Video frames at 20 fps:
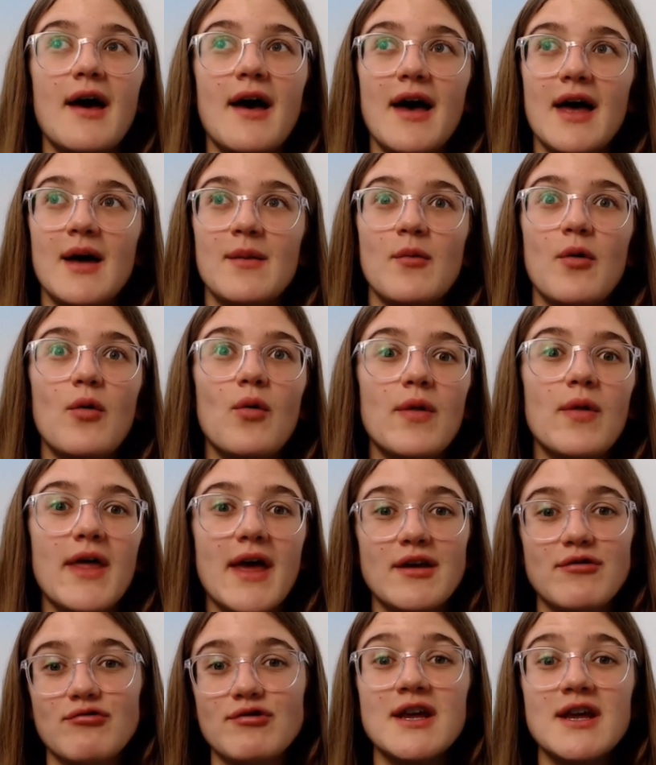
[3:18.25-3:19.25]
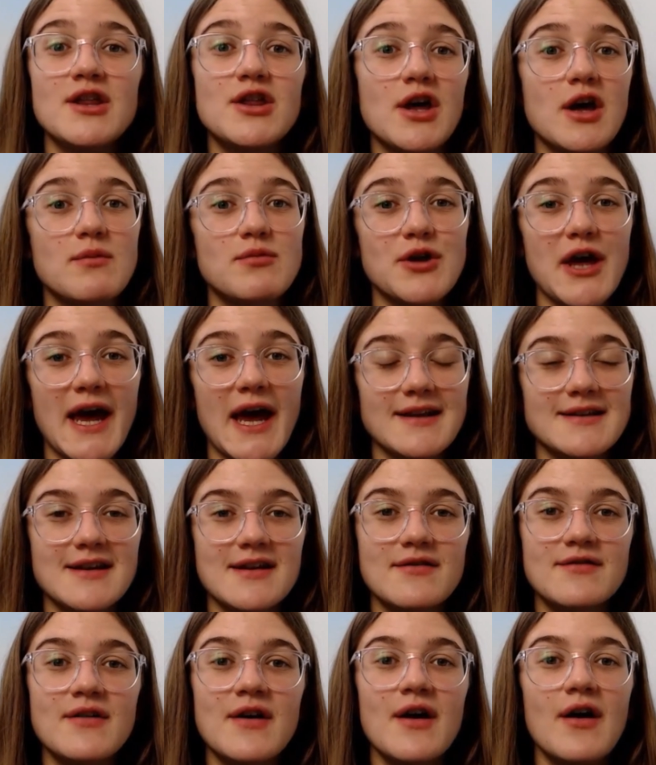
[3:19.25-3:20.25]
or their strategic
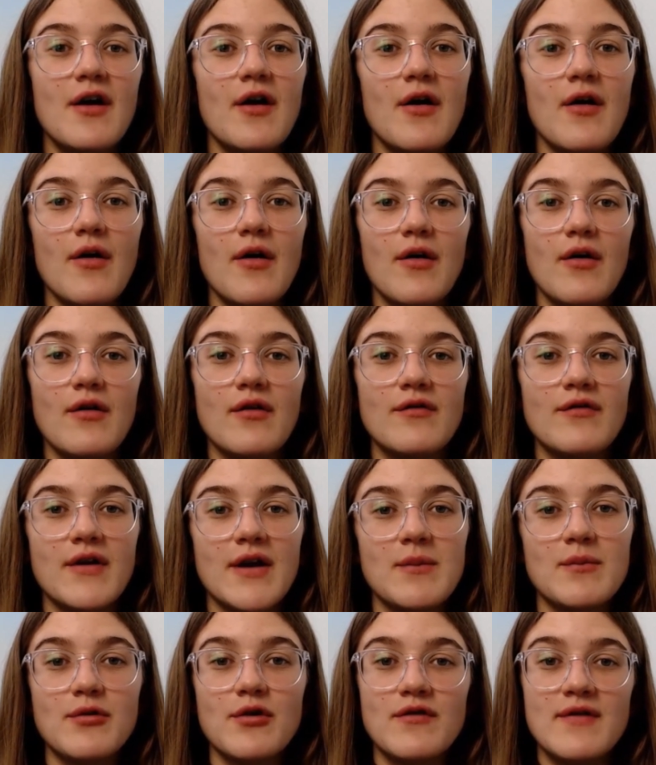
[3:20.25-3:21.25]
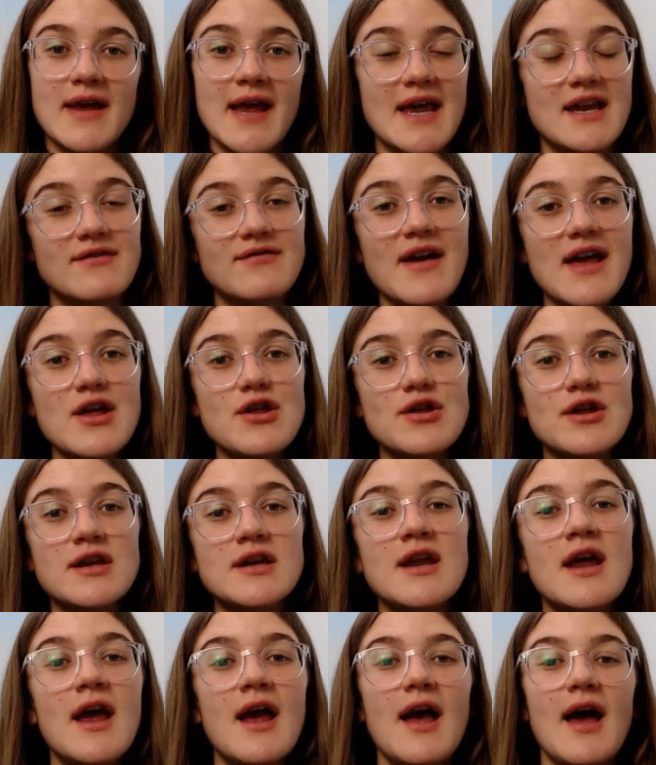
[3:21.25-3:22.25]
objective of improving
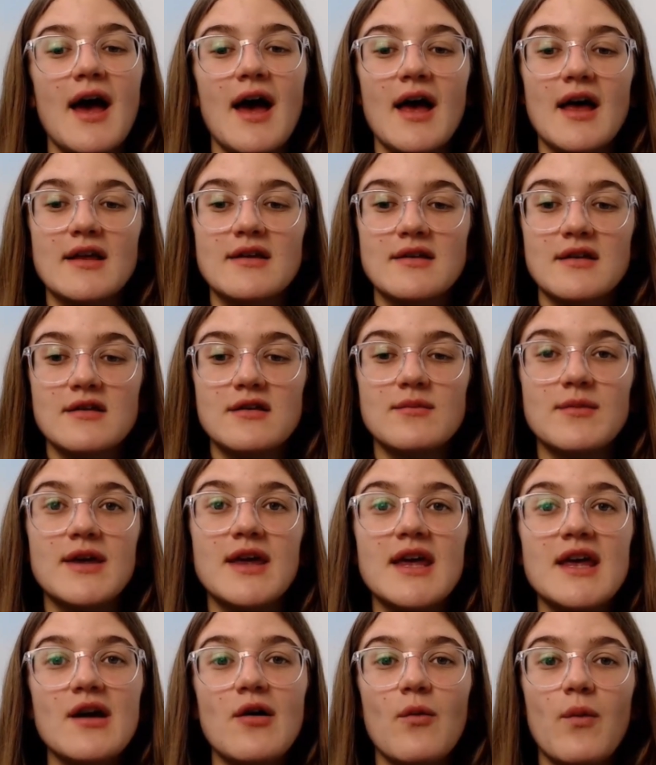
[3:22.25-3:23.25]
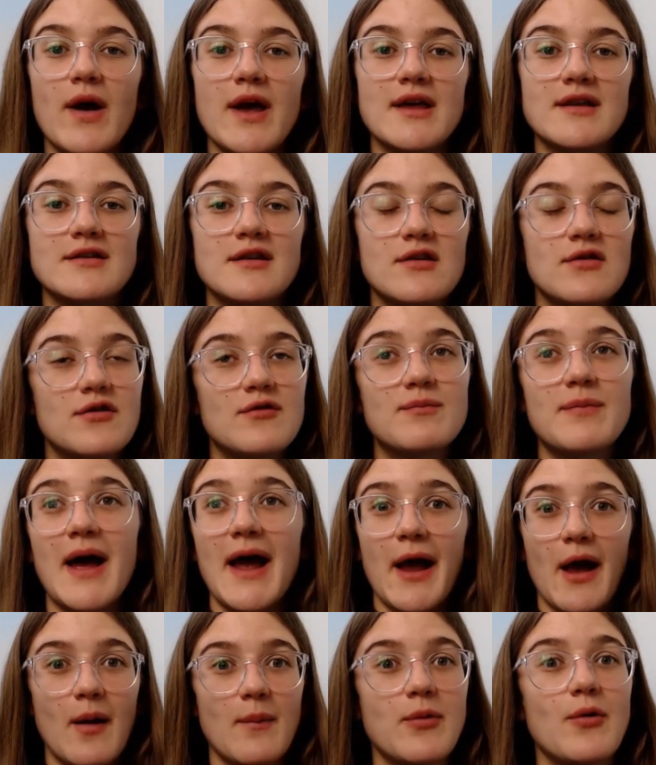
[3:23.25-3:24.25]
innovation as some key ways to sort of
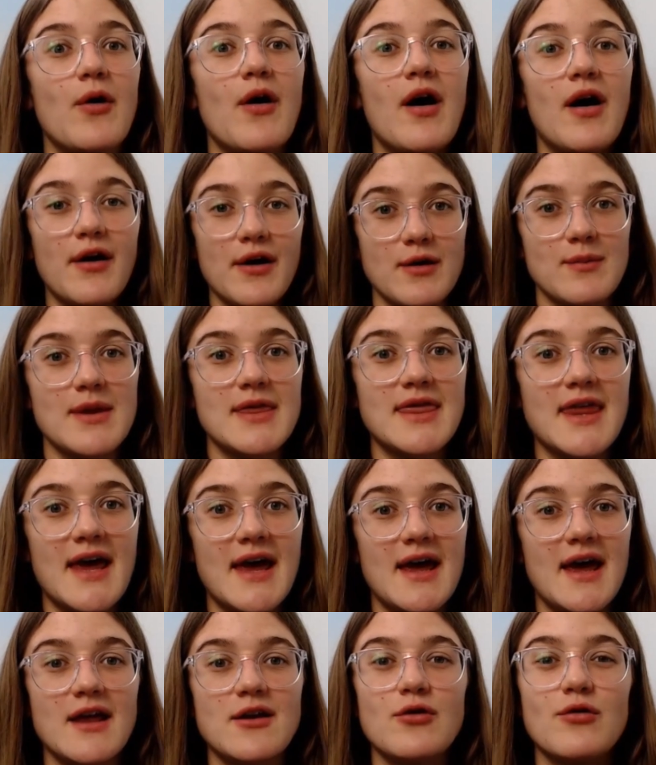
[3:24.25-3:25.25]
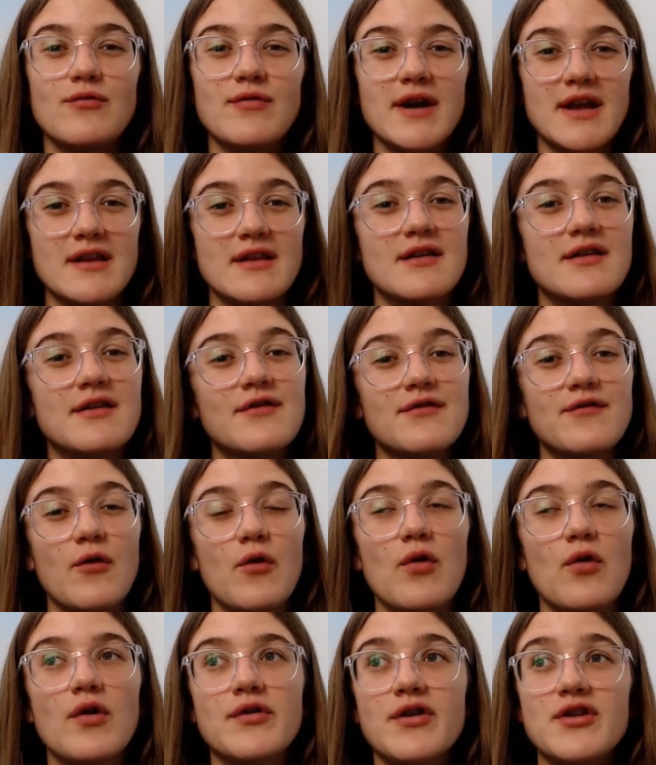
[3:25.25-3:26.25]
back up your argument there and your reasons
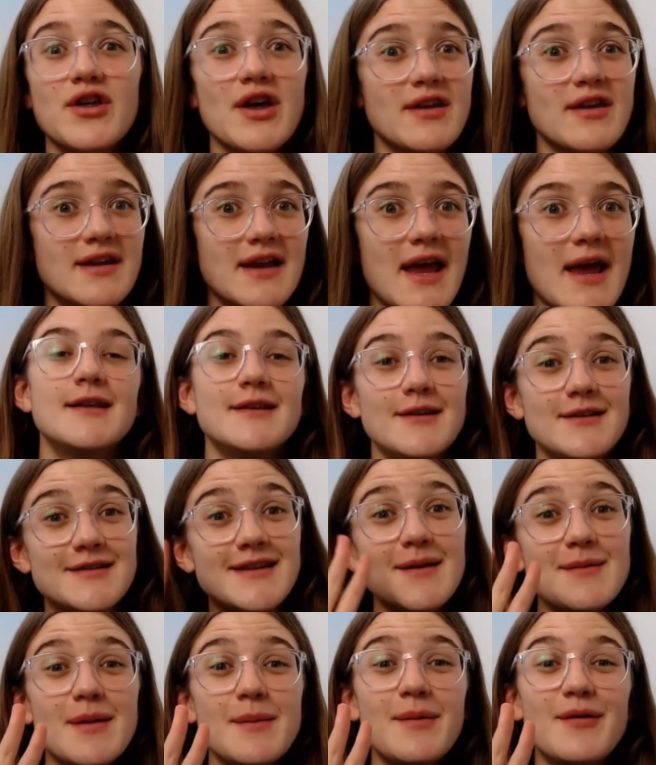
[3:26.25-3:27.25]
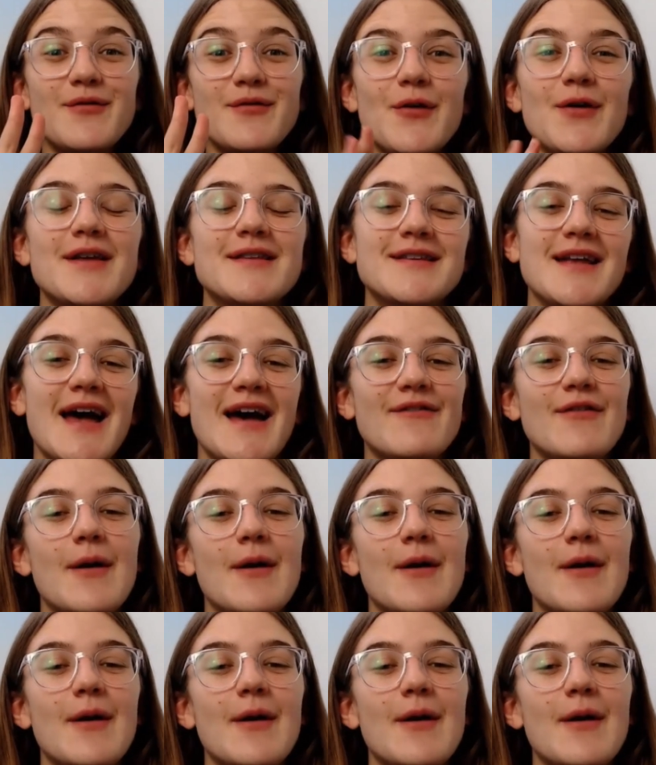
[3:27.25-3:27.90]
for suggesting it. So tip number 4 is to have a